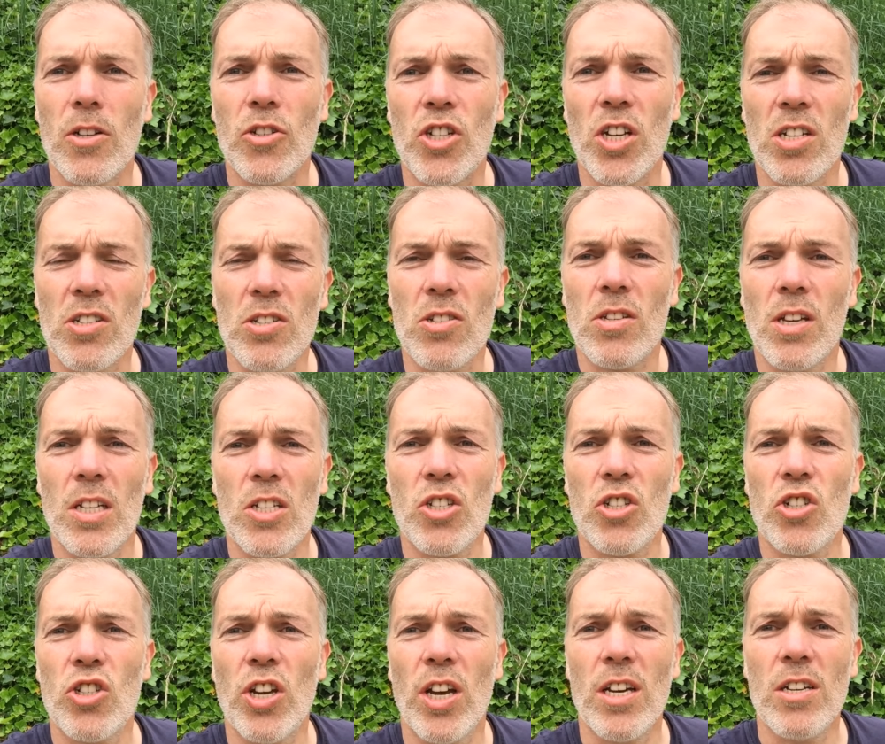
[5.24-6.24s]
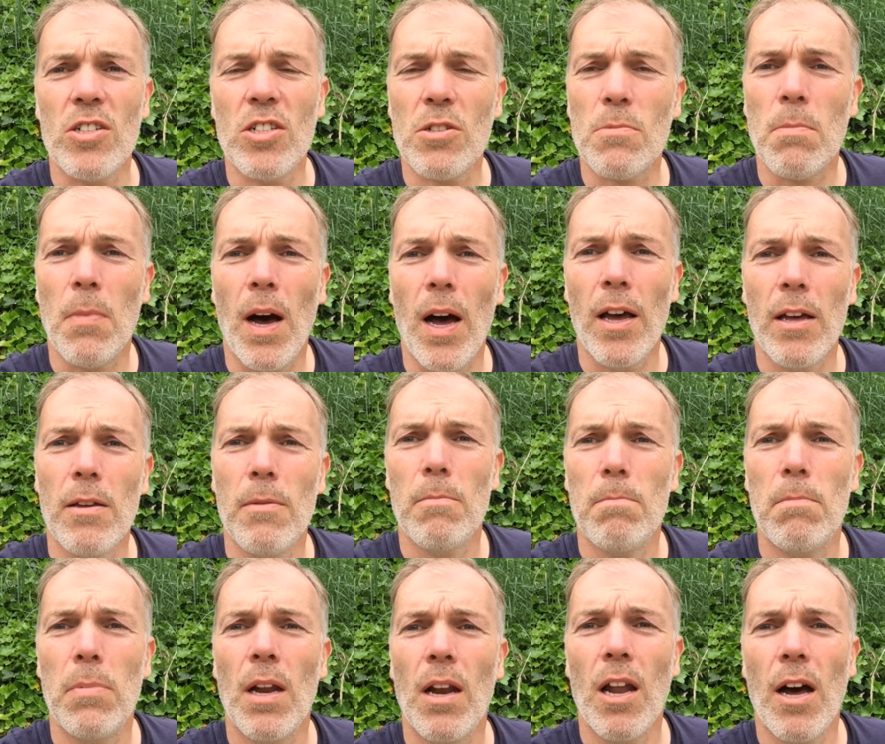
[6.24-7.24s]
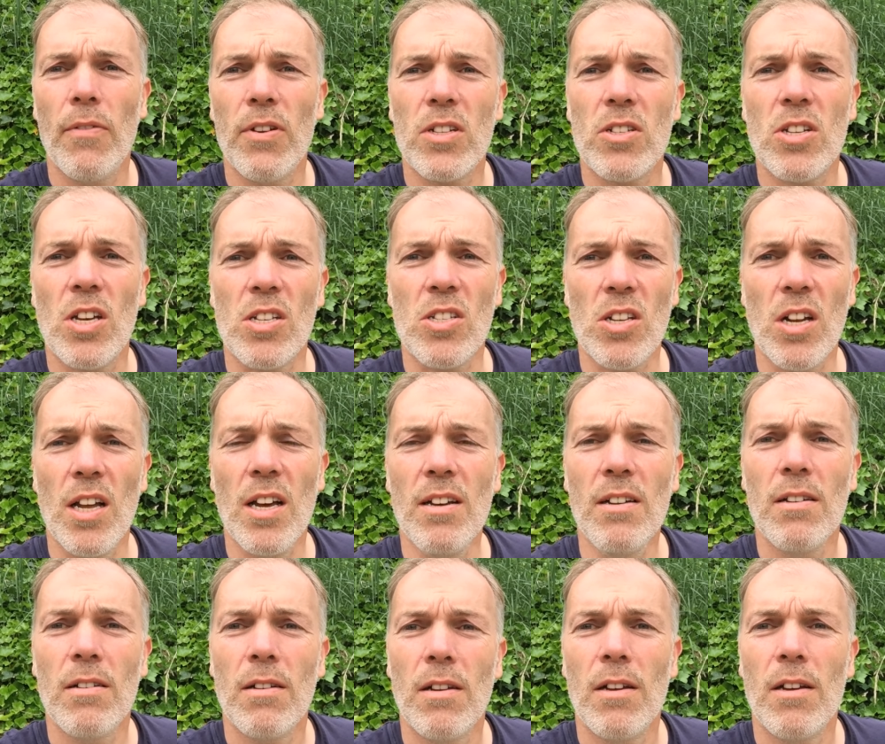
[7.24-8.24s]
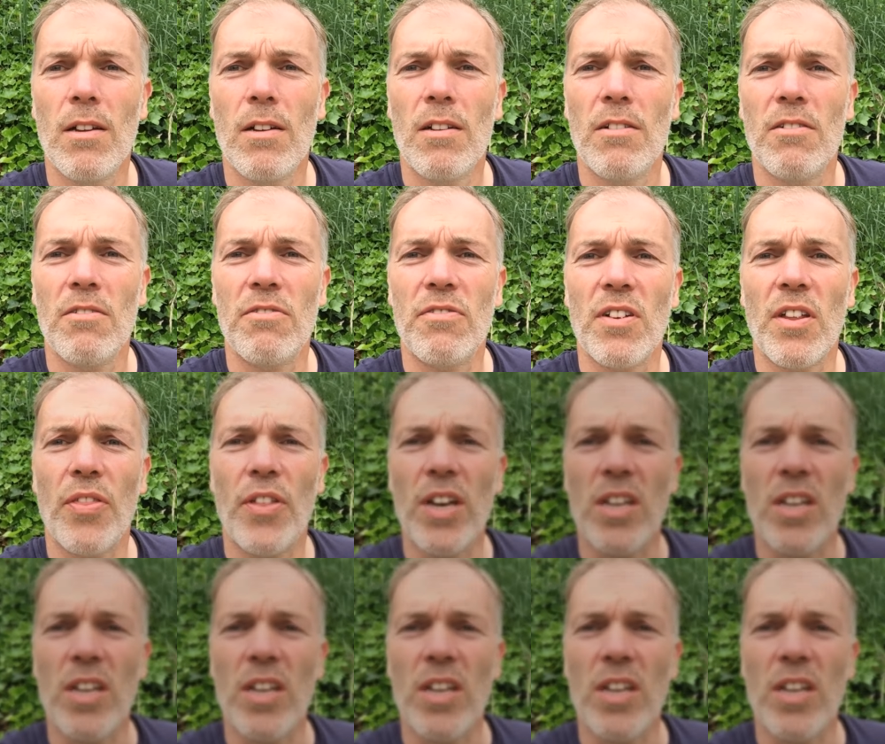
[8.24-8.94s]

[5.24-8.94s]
I just exchanged my beloved Tesla for